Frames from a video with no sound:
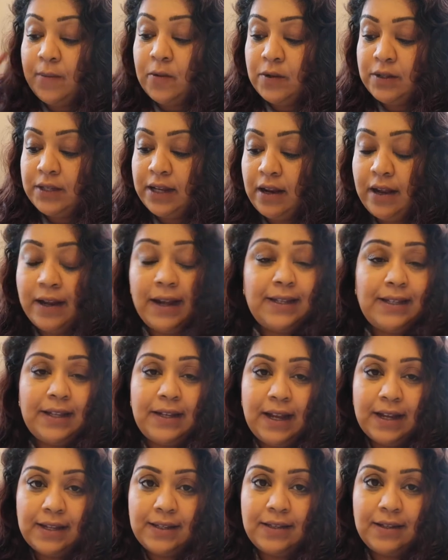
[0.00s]
I'm also, like I
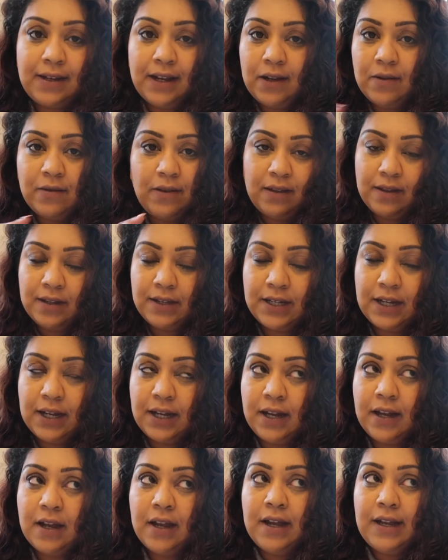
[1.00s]
said yesterday or the other
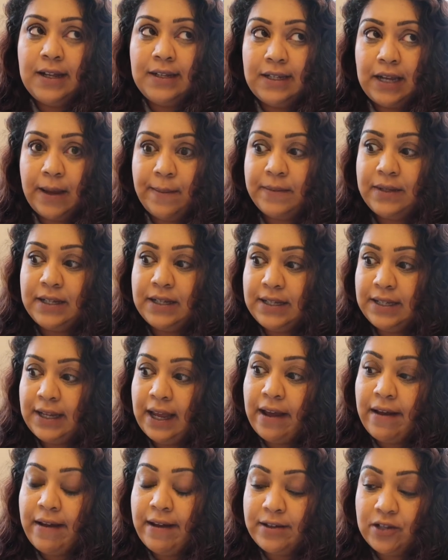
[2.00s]
day, tempted to
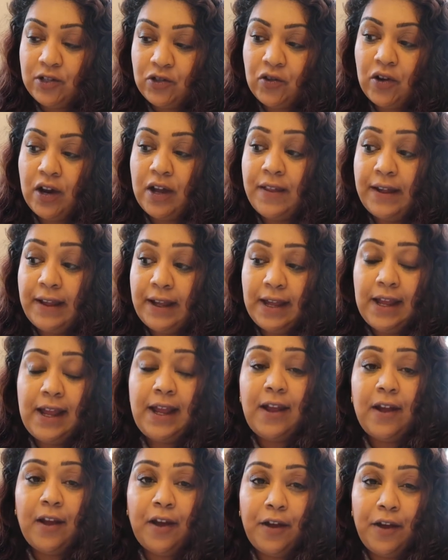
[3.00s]
get her to try the
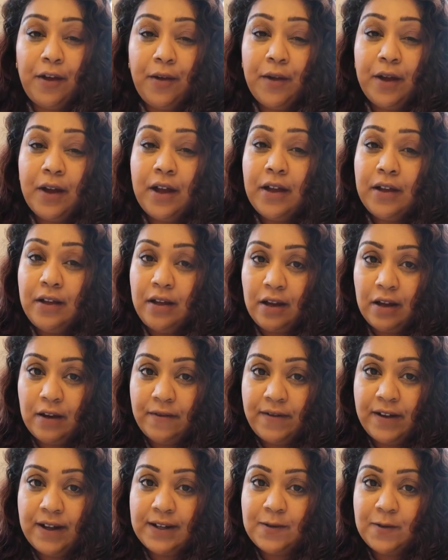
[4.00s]
Kiko
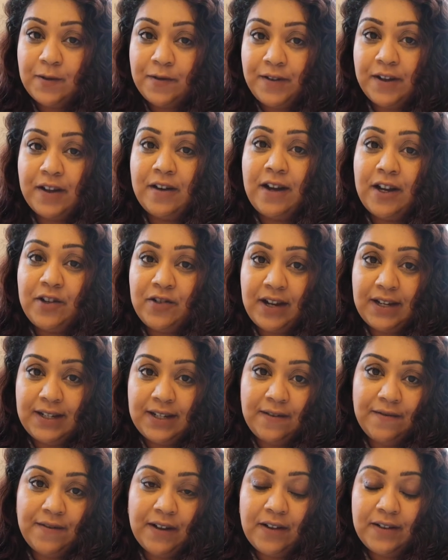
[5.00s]
Universal Fit
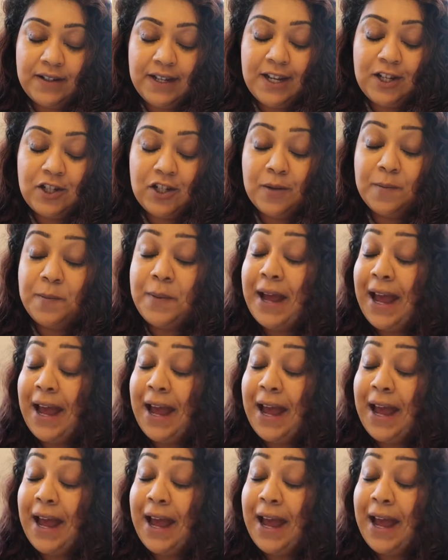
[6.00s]
Hydrating Foundation.